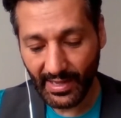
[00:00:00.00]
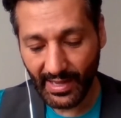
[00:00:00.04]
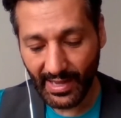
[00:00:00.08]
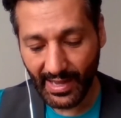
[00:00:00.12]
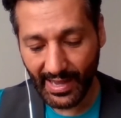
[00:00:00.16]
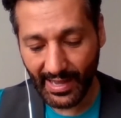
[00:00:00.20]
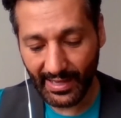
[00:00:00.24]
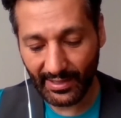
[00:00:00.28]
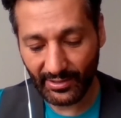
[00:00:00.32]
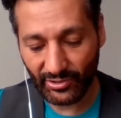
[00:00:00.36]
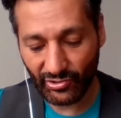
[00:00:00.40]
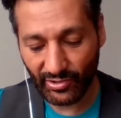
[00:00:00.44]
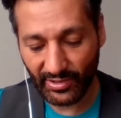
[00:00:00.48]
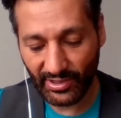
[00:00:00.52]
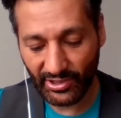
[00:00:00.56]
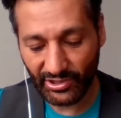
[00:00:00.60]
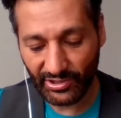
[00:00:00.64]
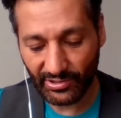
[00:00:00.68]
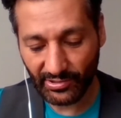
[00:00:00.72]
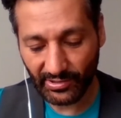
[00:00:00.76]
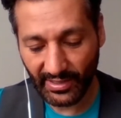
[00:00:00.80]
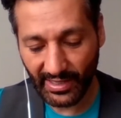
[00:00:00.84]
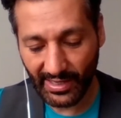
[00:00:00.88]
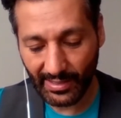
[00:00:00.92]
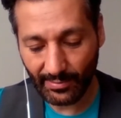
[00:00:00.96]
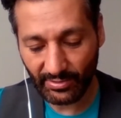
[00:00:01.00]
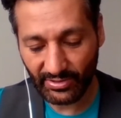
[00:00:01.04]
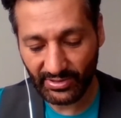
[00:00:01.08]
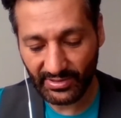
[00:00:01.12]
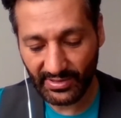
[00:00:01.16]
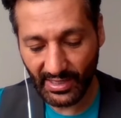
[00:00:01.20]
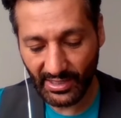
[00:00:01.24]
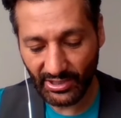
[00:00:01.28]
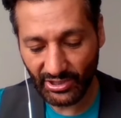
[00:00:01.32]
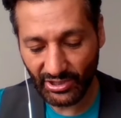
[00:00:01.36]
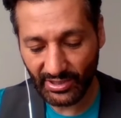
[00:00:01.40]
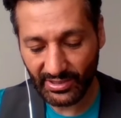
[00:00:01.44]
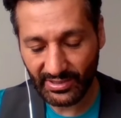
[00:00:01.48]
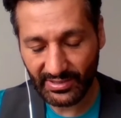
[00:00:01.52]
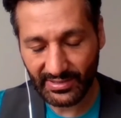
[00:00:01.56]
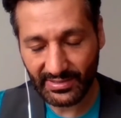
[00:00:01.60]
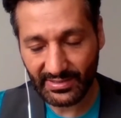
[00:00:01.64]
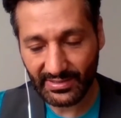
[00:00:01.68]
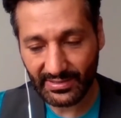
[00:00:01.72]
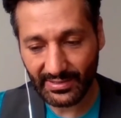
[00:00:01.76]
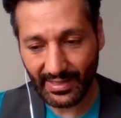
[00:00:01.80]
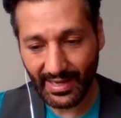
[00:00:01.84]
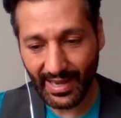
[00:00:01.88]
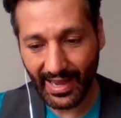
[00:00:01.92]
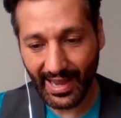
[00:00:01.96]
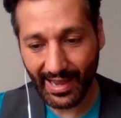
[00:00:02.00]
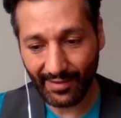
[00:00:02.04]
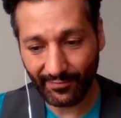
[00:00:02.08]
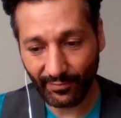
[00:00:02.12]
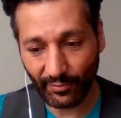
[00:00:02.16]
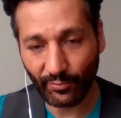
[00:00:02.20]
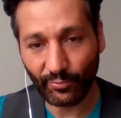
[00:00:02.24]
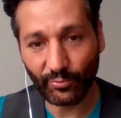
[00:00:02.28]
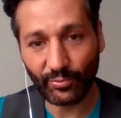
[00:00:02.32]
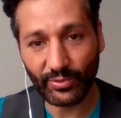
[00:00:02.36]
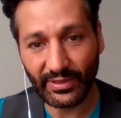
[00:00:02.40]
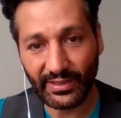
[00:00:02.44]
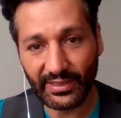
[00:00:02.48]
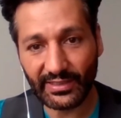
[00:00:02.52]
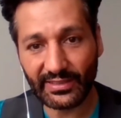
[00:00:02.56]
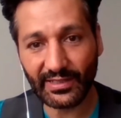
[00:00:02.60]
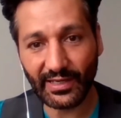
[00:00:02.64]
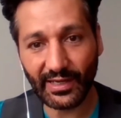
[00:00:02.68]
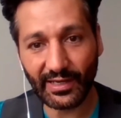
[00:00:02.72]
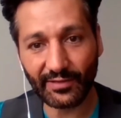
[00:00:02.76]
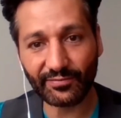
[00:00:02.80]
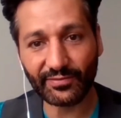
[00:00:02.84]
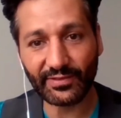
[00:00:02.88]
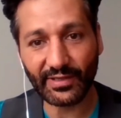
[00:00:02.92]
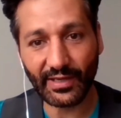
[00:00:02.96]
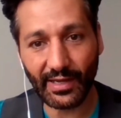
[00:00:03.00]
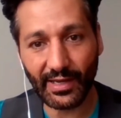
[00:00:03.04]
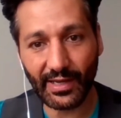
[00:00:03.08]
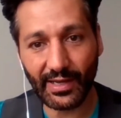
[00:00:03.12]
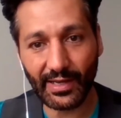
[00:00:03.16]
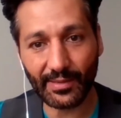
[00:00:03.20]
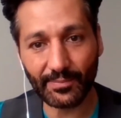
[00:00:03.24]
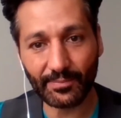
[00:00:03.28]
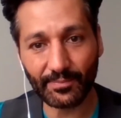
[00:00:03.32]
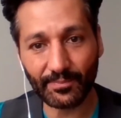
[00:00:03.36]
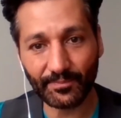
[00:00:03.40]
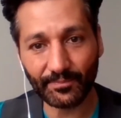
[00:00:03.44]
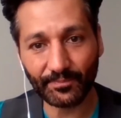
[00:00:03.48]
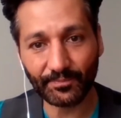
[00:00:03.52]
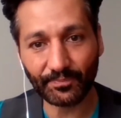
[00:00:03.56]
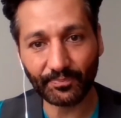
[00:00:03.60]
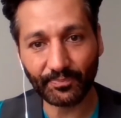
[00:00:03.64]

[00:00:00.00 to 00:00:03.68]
And traditional cable stations have a really tough time